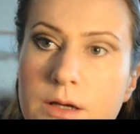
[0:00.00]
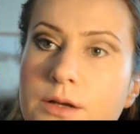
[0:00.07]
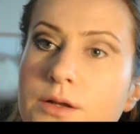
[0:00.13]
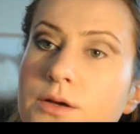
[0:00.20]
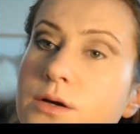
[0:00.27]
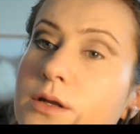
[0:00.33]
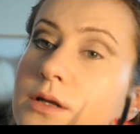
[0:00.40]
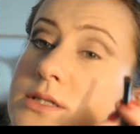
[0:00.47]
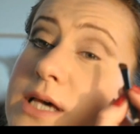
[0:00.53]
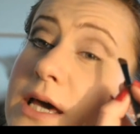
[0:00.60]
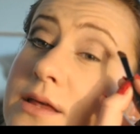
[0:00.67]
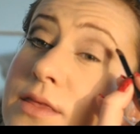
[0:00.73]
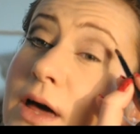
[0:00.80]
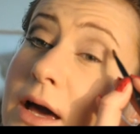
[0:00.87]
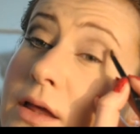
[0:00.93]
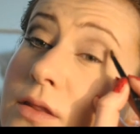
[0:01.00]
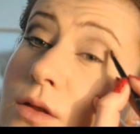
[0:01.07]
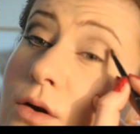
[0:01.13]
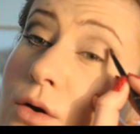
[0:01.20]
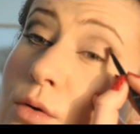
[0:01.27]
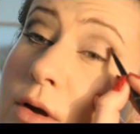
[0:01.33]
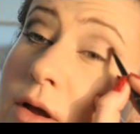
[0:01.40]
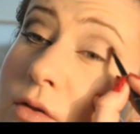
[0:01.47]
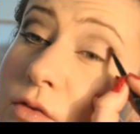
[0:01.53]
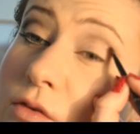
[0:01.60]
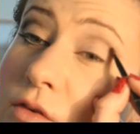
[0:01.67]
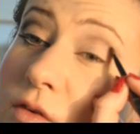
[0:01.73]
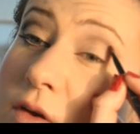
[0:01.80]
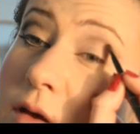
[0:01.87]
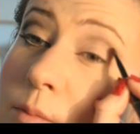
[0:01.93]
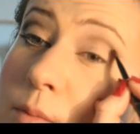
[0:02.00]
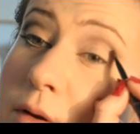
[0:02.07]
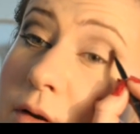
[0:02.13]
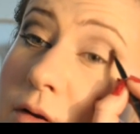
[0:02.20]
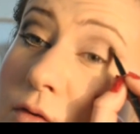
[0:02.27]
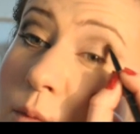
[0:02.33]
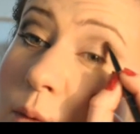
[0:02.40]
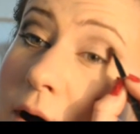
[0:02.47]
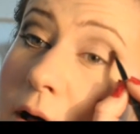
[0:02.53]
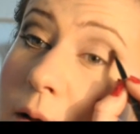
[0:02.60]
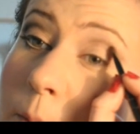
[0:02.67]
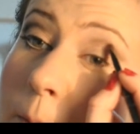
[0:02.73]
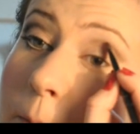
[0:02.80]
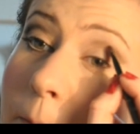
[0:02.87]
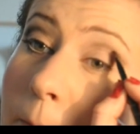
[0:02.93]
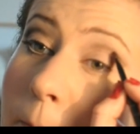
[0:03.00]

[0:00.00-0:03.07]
and you're going to take that in the crease to deepen as well.